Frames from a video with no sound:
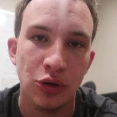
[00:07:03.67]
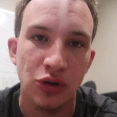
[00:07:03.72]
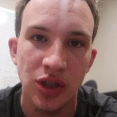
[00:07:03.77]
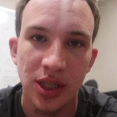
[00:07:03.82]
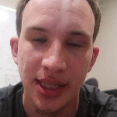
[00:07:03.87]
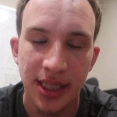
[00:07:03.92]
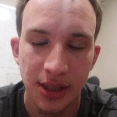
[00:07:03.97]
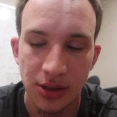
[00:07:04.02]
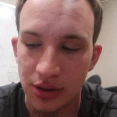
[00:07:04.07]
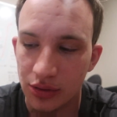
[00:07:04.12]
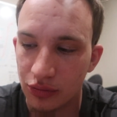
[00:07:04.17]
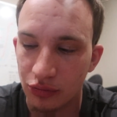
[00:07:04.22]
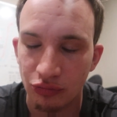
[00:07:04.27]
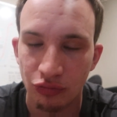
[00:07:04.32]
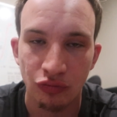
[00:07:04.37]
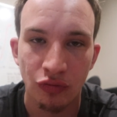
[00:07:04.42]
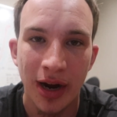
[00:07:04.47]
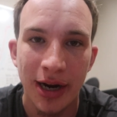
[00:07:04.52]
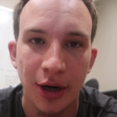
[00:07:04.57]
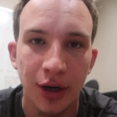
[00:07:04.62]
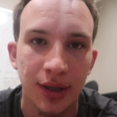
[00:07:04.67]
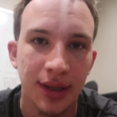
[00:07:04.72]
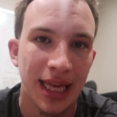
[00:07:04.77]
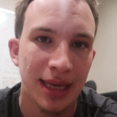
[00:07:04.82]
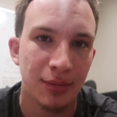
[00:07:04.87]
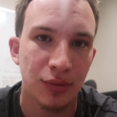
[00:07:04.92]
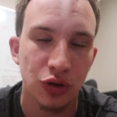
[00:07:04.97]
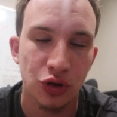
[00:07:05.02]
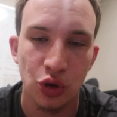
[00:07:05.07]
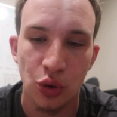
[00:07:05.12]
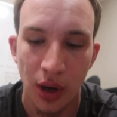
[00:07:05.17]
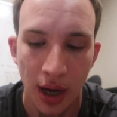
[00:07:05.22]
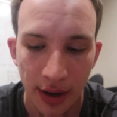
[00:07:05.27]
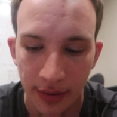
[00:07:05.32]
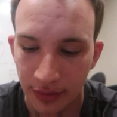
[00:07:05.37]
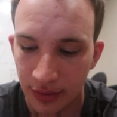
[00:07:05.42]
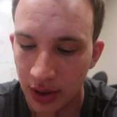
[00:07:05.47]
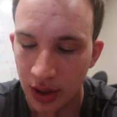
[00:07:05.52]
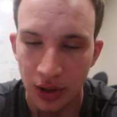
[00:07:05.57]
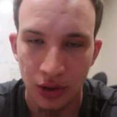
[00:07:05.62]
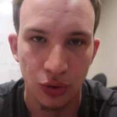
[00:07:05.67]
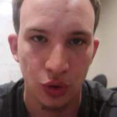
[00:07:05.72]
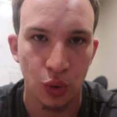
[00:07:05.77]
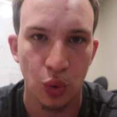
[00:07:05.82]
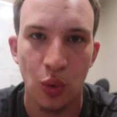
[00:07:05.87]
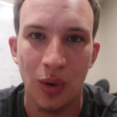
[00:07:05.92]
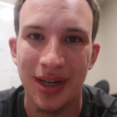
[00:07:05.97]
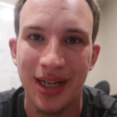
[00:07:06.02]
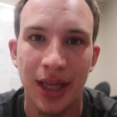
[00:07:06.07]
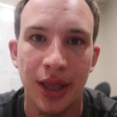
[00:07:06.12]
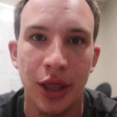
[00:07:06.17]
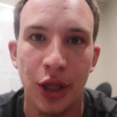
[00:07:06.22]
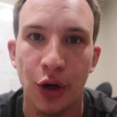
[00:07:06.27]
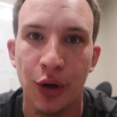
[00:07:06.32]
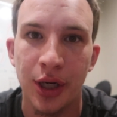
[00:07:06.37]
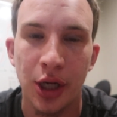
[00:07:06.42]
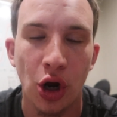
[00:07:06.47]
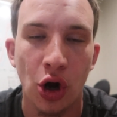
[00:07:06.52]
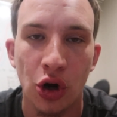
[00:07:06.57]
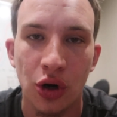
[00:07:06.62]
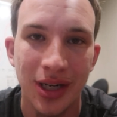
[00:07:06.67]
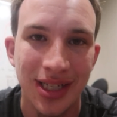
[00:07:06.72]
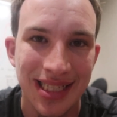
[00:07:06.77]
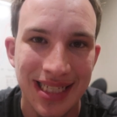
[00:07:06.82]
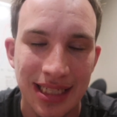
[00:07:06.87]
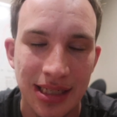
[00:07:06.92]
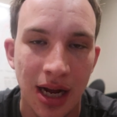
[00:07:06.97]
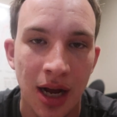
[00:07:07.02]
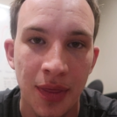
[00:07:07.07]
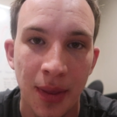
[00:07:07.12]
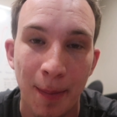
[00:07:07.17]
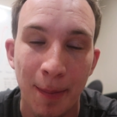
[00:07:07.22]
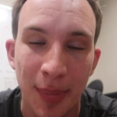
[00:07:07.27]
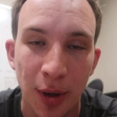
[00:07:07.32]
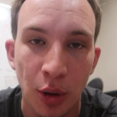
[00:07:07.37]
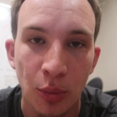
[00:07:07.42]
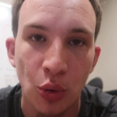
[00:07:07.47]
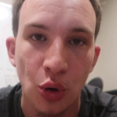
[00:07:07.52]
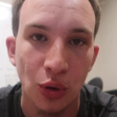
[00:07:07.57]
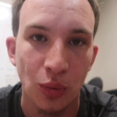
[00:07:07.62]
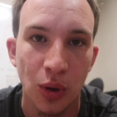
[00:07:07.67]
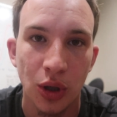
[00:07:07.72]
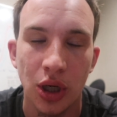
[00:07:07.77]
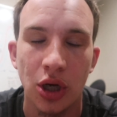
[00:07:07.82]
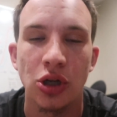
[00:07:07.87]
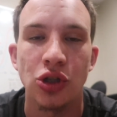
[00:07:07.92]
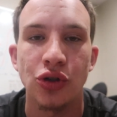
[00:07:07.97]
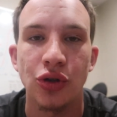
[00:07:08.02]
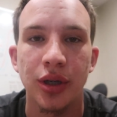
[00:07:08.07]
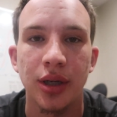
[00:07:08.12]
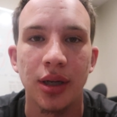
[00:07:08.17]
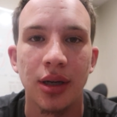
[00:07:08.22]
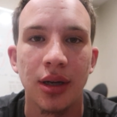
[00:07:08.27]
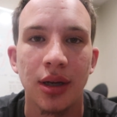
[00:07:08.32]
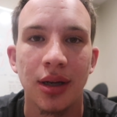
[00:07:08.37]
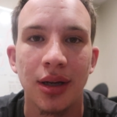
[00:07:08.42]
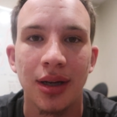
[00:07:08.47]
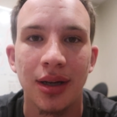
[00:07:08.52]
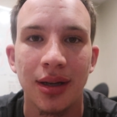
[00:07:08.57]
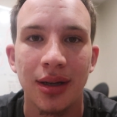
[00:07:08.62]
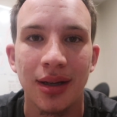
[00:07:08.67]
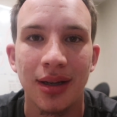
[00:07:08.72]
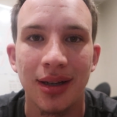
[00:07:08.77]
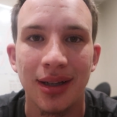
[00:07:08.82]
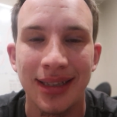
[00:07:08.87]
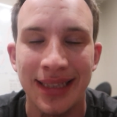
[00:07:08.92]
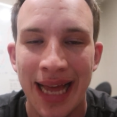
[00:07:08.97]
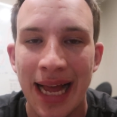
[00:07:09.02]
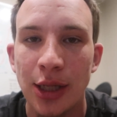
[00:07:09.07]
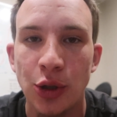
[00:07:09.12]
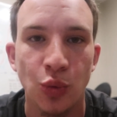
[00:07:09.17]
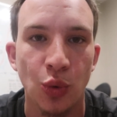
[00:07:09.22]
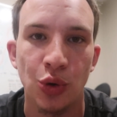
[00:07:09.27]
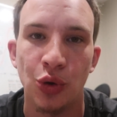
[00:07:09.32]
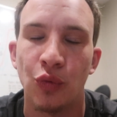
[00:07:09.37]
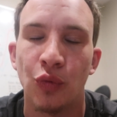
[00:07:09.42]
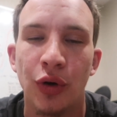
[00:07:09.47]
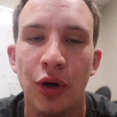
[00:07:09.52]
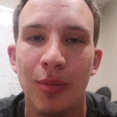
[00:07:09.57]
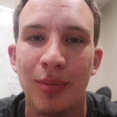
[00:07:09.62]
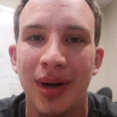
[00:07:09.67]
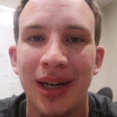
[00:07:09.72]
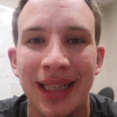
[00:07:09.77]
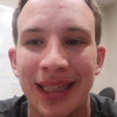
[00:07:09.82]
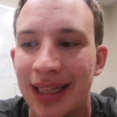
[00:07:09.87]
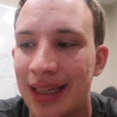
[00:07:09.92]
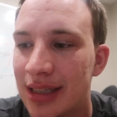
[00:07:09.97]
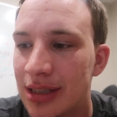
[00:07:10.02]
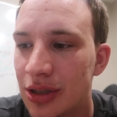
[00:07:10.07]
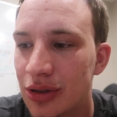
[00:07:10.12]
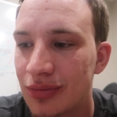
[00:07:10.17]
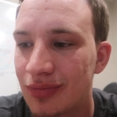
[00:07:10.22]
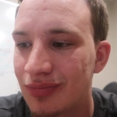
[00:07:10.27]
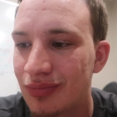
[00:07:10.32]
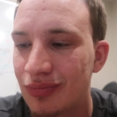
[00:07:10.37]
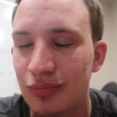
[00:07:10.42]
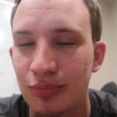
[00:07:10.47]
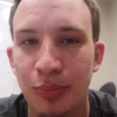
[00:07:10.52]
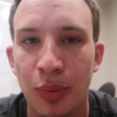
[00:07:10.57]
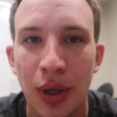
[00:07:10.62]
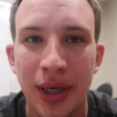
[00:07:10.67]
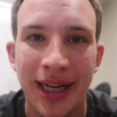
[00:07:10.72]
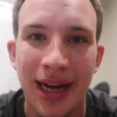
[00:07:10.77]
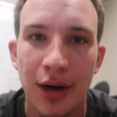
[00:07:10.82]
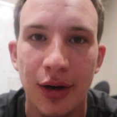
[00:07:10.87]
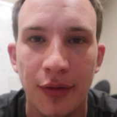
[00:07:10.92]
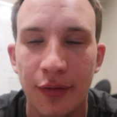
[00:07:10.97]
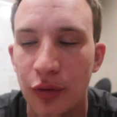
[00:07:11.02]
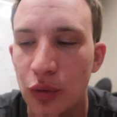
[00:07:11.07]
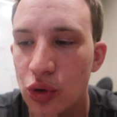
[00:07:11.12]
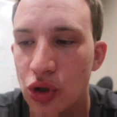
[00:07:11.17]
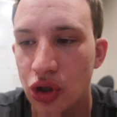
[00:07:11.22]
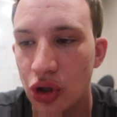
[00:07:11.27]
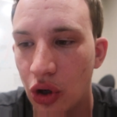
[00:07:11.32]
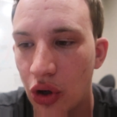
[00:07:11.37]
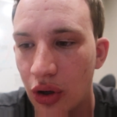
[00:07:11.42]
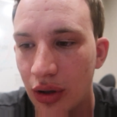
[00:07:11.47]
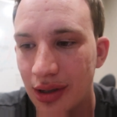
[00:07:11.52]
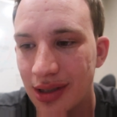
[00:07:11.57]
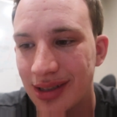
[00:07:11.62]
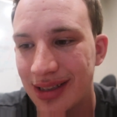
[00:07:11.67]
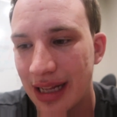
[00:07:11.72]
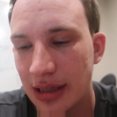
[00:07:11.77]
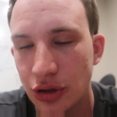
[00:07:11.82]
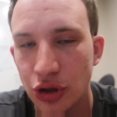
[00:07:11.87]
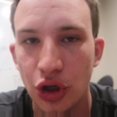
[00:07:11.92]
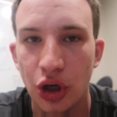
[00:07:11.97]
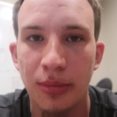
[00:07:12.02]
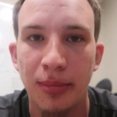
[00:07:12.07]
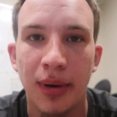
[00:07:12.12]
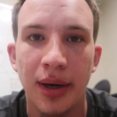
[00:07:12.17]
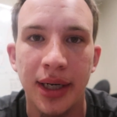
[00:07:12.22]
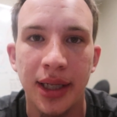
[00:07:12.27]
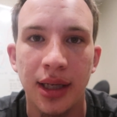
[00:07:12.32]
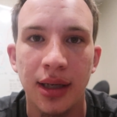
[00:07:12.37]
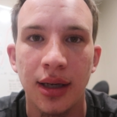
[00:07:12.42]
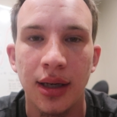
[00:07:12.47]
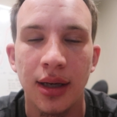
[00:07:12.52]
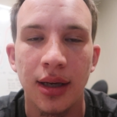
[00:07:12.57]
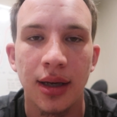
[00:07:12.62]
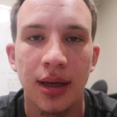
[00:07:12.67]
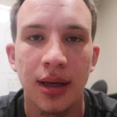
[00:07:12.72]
You see these record labels who have 20, 30 artists on the Billboard 100. That's where the real money is. Putting out a few songs, that's good money.